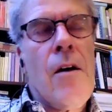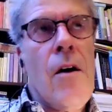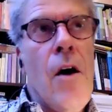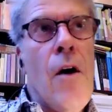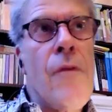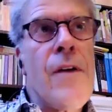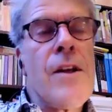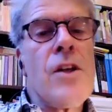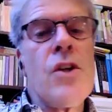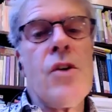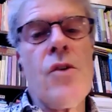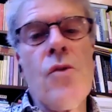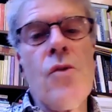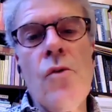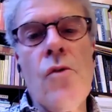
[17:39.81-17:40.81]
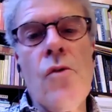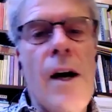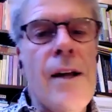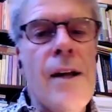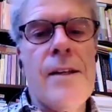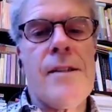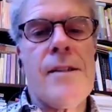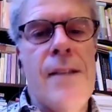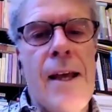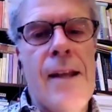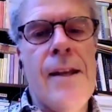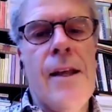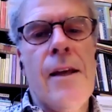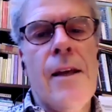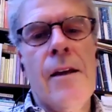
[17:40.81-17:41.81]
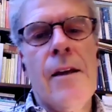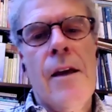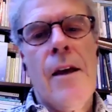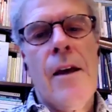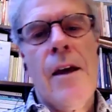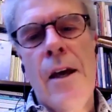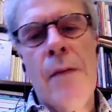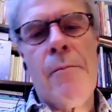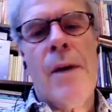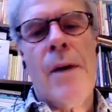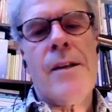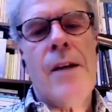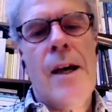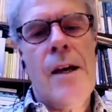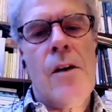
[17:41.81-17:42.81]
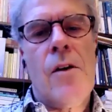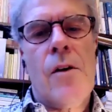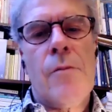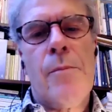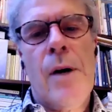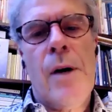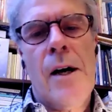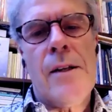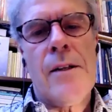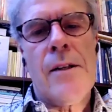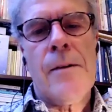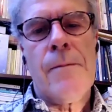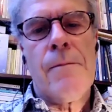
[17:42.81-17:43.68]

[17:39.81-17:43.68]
of a new understanding in my dialogue partner.